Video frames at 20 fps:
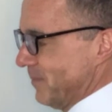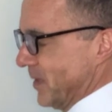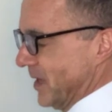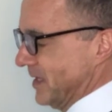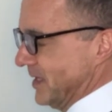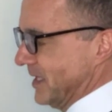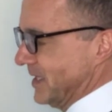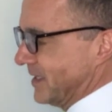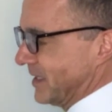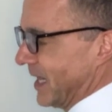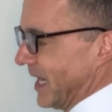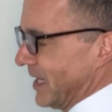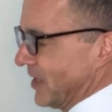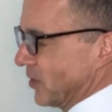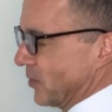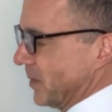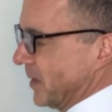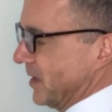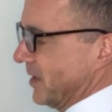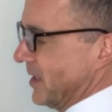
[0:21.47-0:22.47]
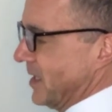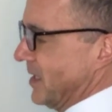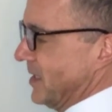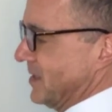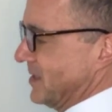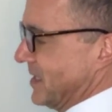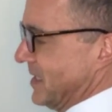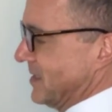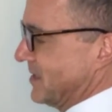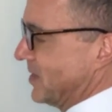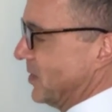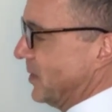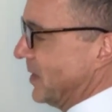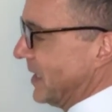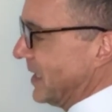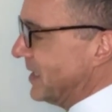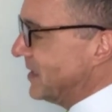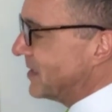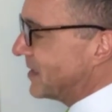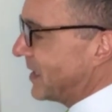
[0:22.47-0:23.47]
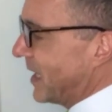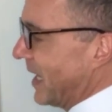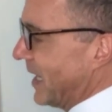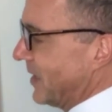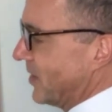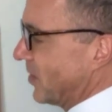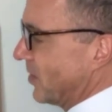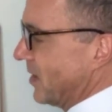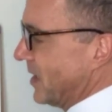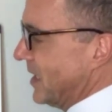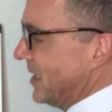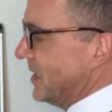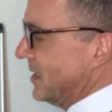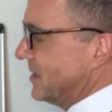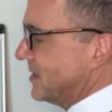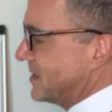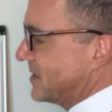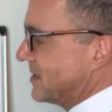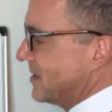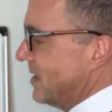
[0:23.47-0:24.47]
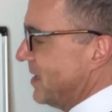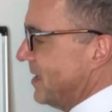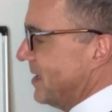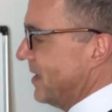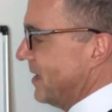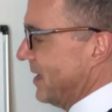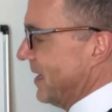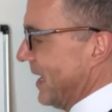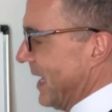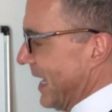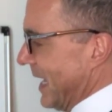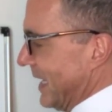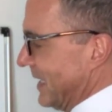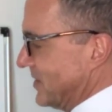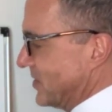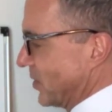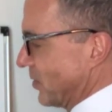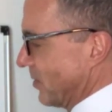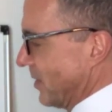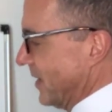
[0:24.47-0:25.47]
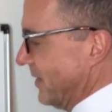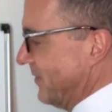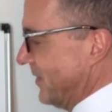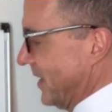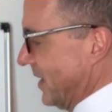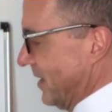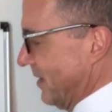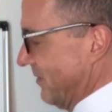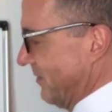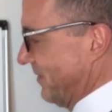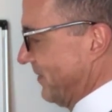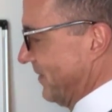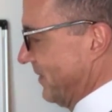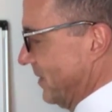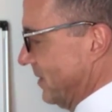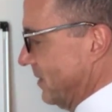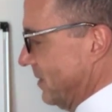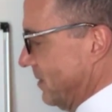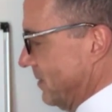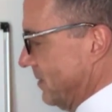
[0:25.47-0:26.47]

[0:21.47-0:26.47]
an indicator really is. And so an indicator is a derivative.